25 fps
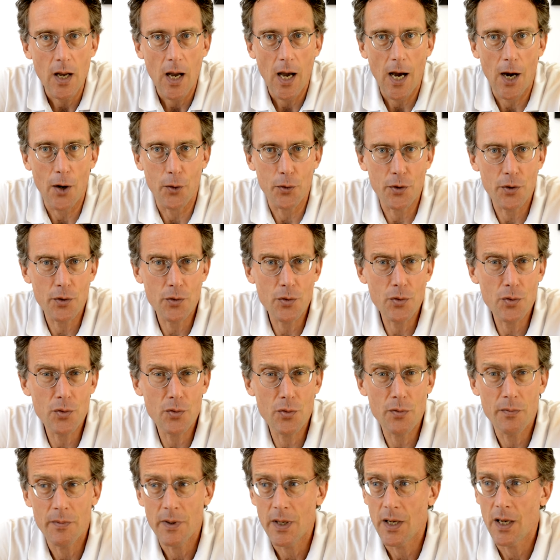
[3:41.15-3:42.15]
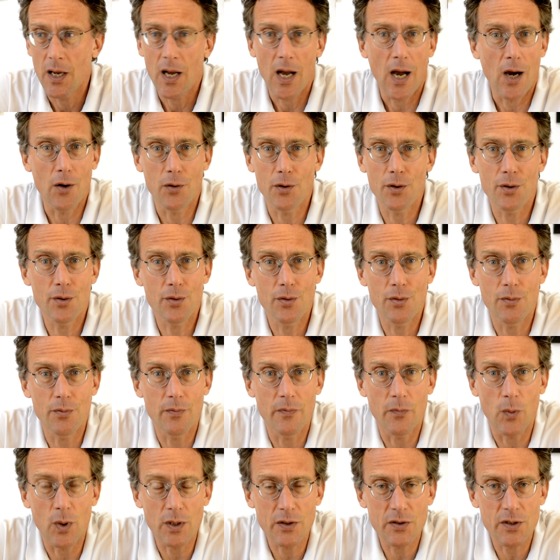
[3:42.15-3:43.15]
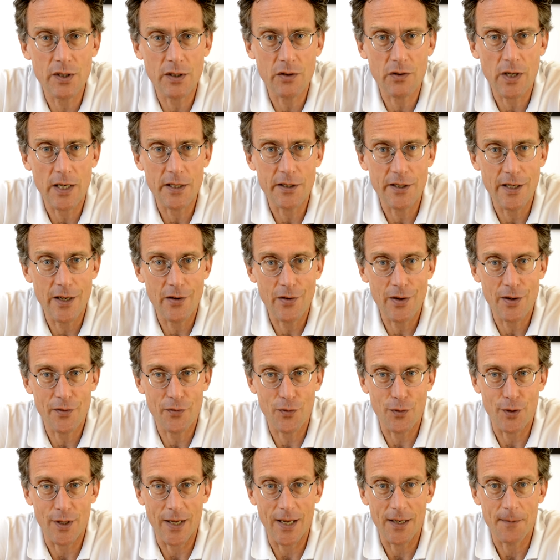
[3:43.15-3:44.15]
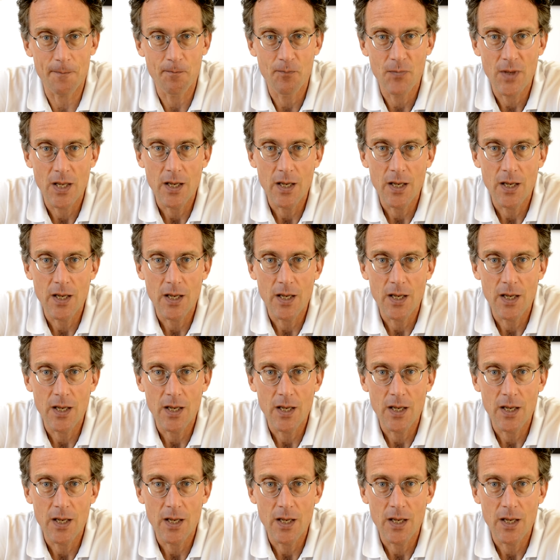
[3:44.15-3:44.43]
What's the criteria for that?